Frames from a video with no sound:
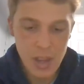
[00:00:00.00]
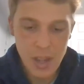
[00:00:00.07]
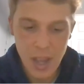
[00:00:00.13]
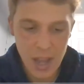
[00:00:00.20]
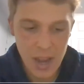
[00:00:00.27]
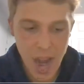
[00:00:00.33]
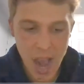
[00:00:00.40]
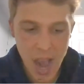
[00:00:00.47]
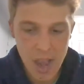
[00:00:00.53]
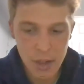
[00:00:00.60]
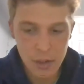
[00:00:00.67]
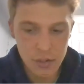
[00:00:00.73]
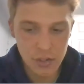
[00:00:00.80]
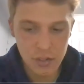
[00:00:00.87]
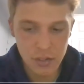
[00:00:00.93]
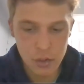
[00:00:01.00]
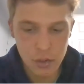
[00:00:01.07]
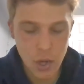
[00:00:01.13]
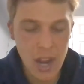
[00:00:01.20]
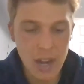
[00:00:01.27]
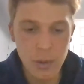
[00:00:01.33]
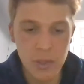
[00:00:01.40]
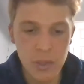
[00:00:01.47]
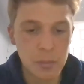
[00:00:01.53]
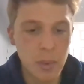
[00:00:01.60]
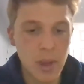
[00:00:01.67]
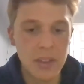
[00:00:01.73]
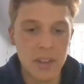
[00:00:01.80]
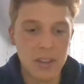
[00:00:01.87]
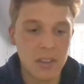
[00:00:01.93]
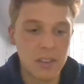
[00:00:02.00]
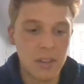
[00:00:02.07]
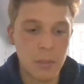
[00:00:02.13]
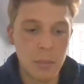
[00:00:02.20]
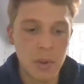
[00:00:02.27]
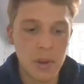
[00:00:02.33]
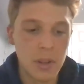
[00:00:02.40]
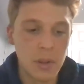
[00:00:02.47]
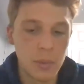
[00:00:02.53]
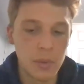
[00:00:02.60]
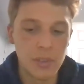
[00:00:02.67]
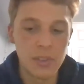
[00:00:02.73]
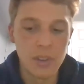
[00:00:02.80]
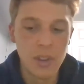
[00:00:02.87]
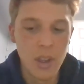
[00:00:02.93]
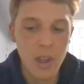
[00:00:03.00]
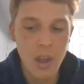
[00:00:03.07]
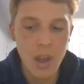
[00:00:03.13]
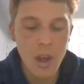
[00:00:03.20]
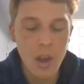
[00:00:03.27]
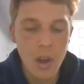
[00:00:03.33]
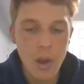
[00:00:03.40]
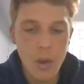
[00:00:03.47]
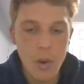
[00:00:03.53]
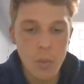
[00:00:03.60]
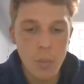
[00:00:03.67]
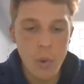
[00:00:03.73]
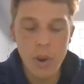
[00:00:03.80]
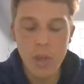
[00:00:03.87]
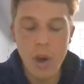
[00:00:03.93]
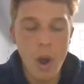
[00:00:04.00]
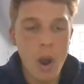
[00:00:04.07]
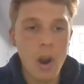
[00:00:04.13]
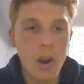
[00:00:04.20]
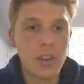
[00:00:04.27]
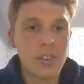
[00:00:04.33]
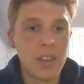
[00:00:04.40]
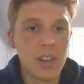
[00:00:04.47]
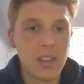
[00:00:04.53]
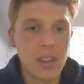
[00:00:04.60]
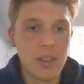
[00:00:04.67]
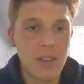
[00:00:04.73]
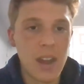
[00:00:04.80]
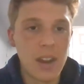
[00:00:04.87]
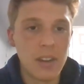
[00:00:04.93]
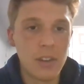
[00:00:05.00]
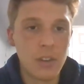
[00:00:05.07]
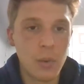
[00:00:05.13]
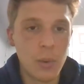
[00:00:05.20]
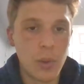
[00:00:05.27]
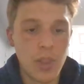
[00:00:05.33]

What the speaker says: And just trying to explain that to somebody was one of the hardest things I've had to do in